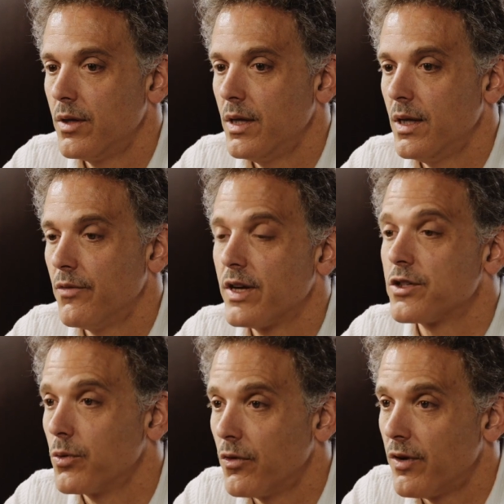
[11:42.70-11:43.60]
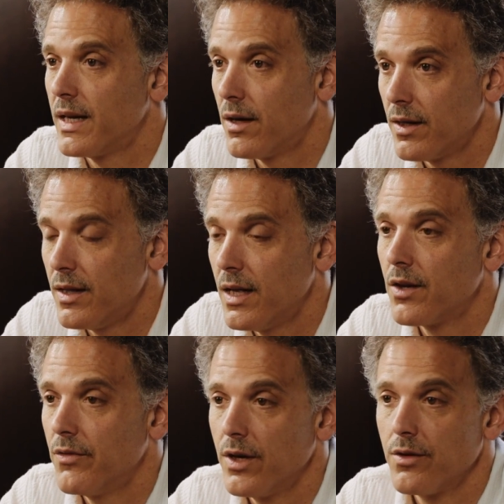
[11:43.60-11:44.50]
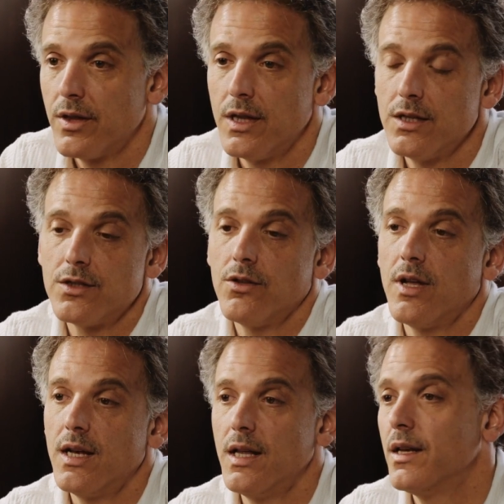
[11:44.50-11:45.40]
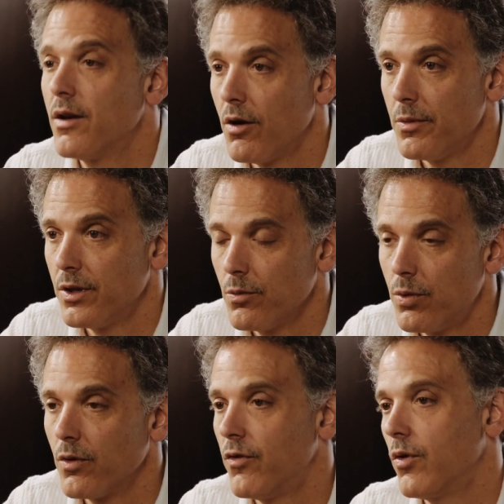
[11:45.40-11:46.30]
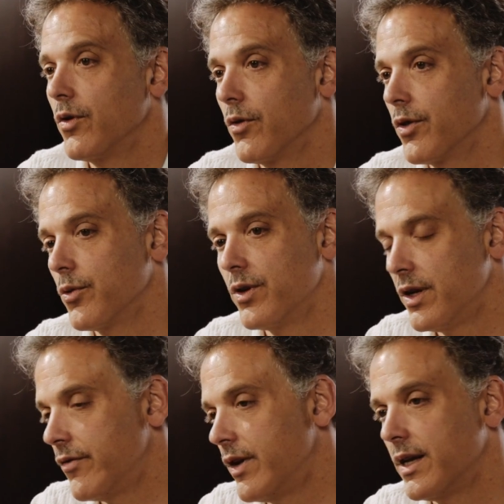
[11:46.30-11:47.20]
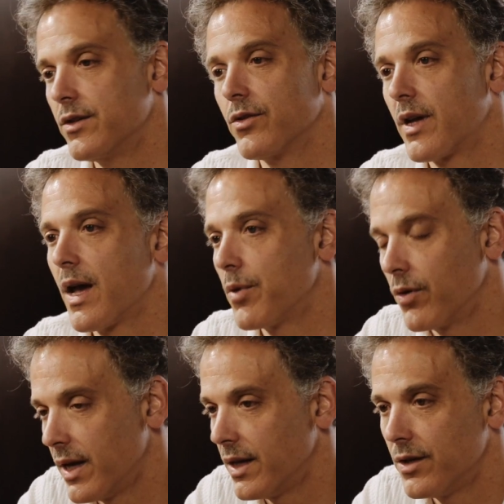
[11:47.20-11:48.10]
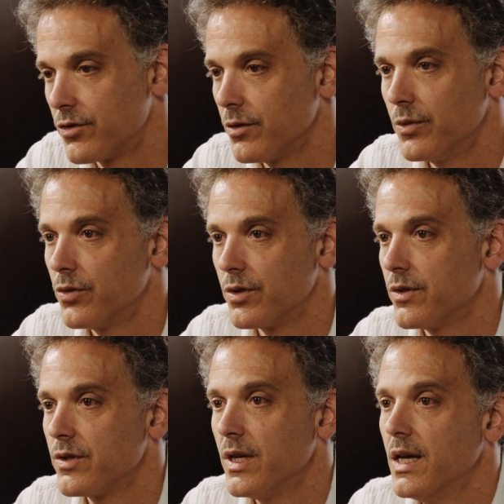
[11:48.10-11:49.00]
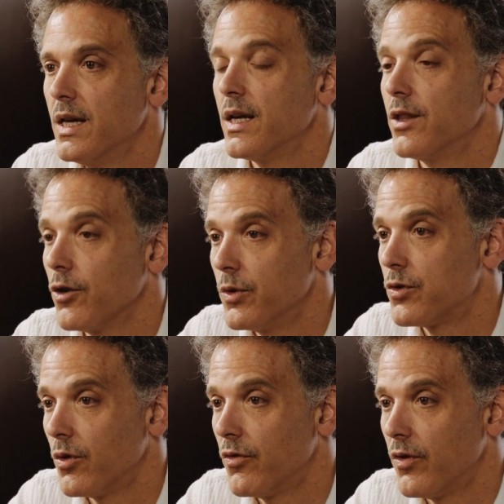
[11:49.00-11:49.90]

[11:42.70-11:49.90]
the investor will find out at the end of the year that they still had income in their portfolio. There were dividends or capital gain distributions in their mutual